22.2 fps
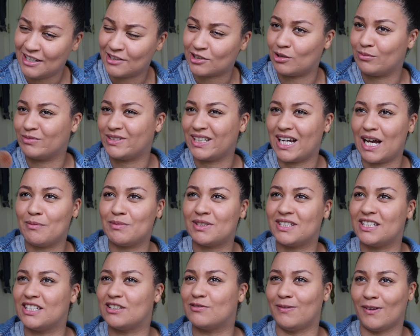
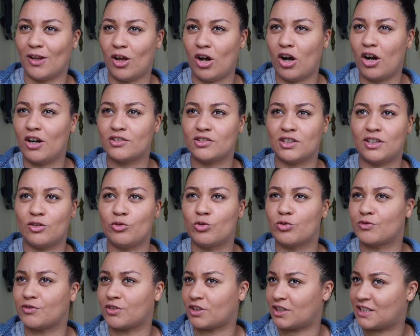Sometimes these vlogs
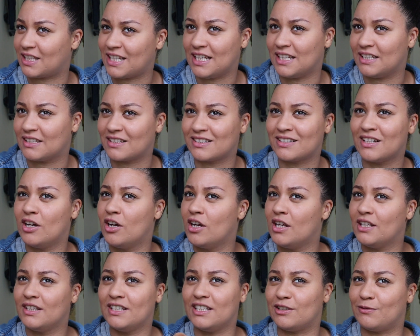or routines,
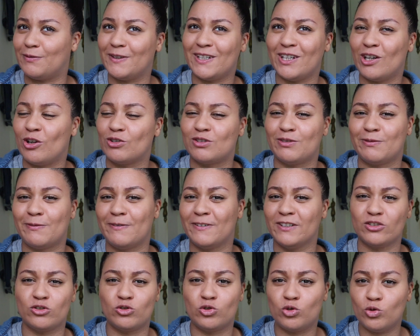these videos
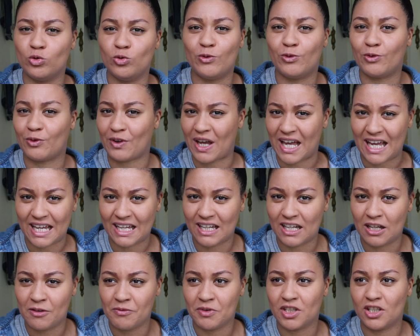feel too
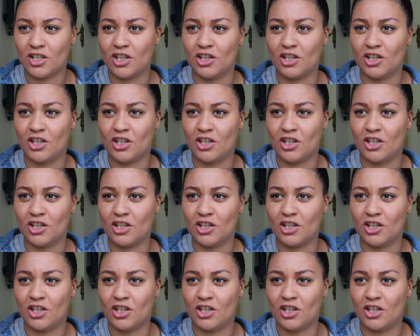fake.